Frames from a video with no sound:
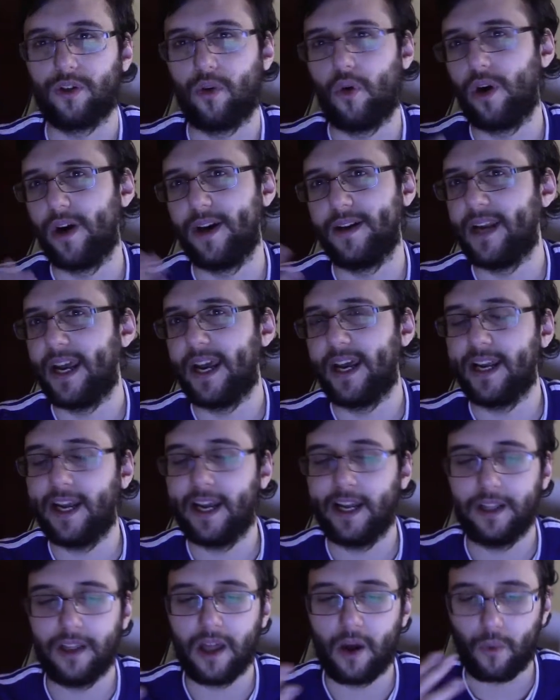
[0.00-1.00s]
or
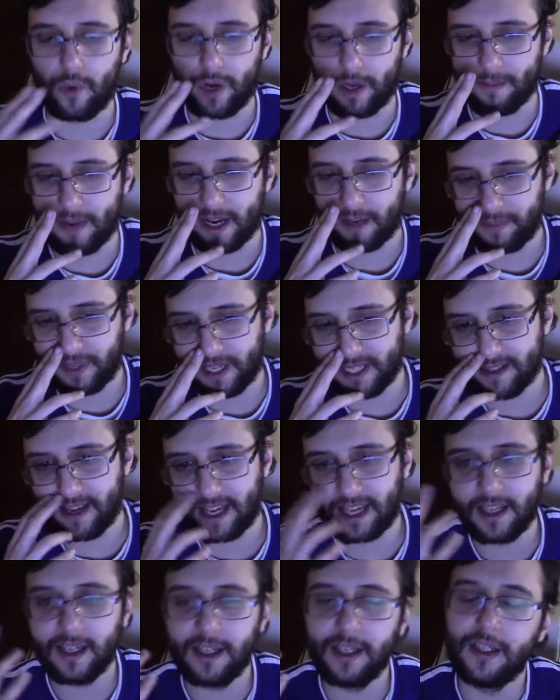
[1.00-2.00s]
a remake, because
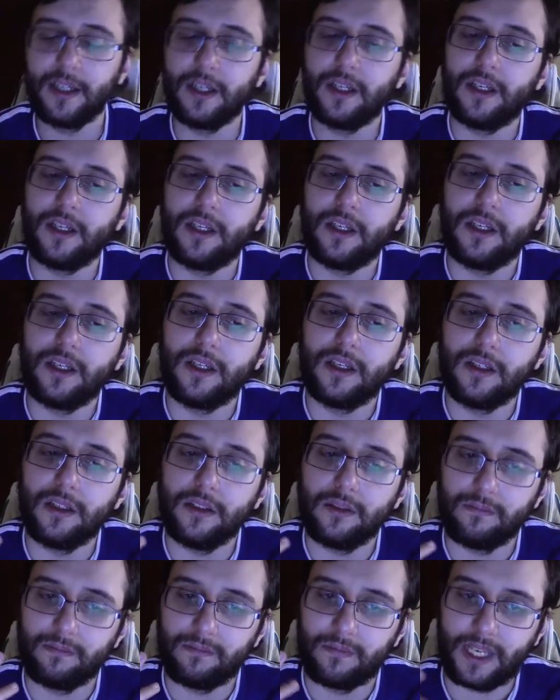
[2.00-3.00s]
like
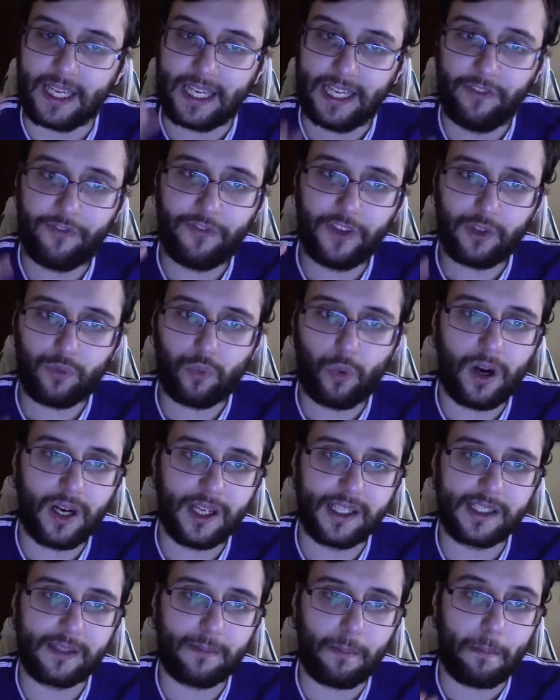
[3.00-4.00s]
if it
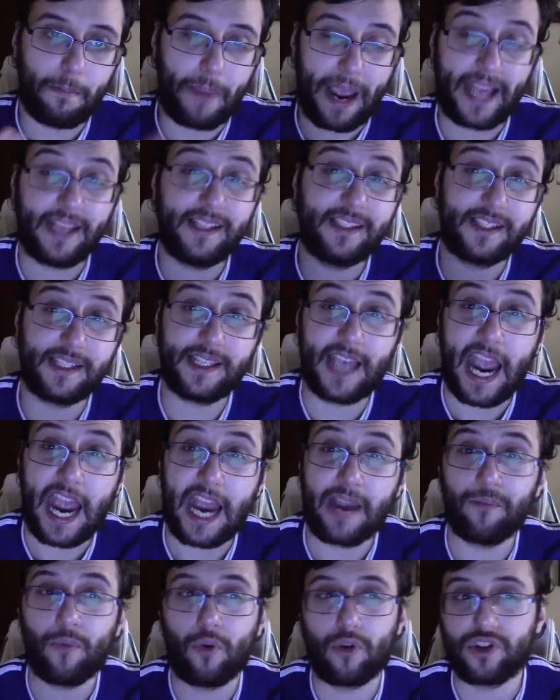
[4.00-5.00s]
was base
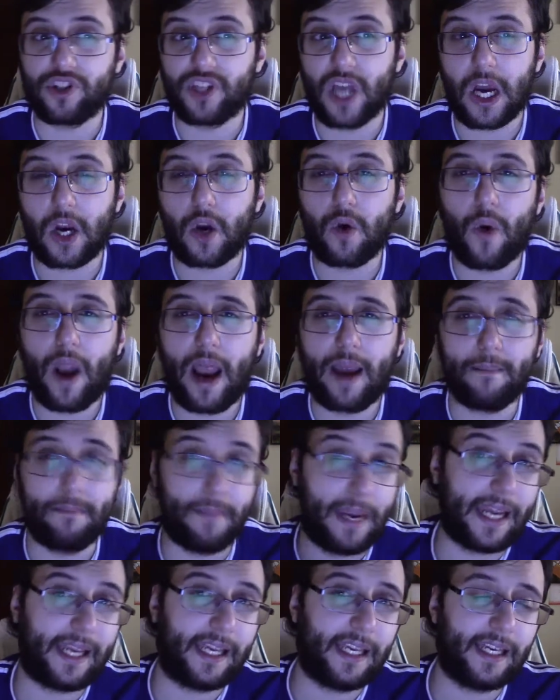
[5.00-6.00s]
game or Sakurai
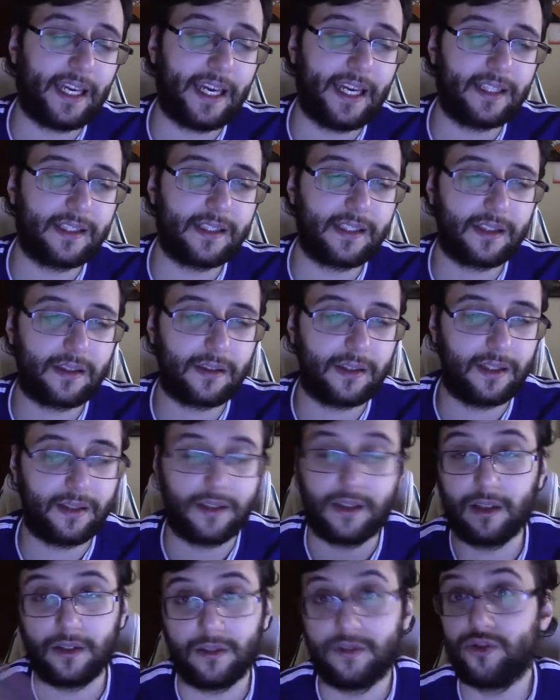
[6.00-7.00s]
making it,
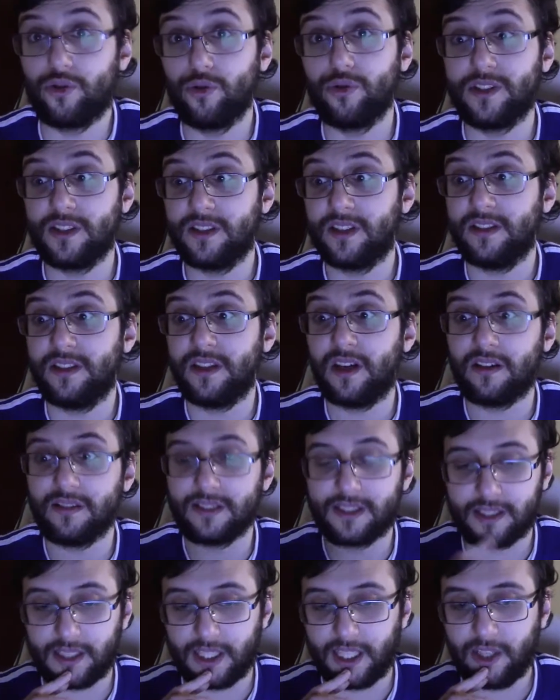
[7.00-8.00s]
choosing the
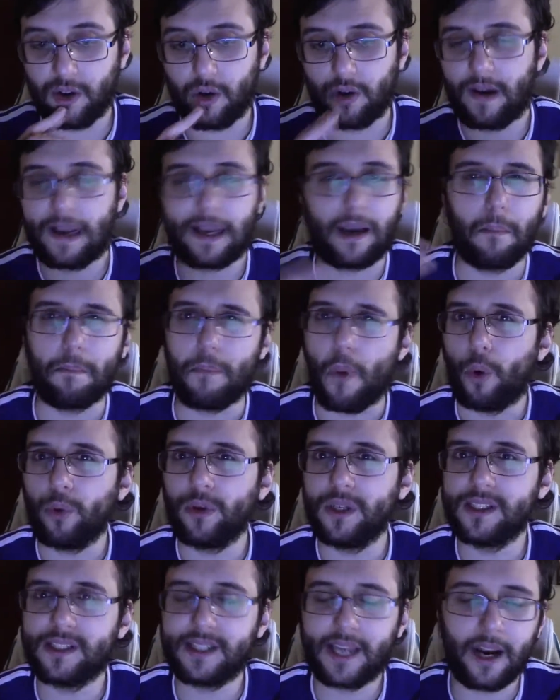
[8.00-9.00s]
DLC or like a
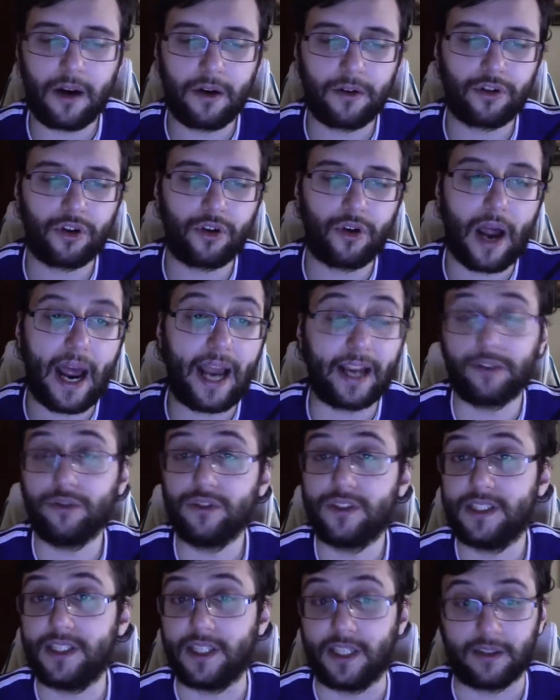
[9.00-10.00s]
bonus character, I could
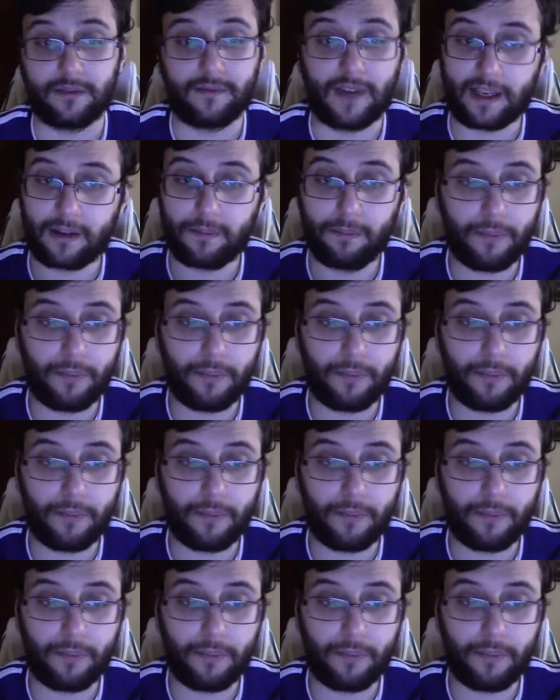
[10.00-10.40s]
see it. Like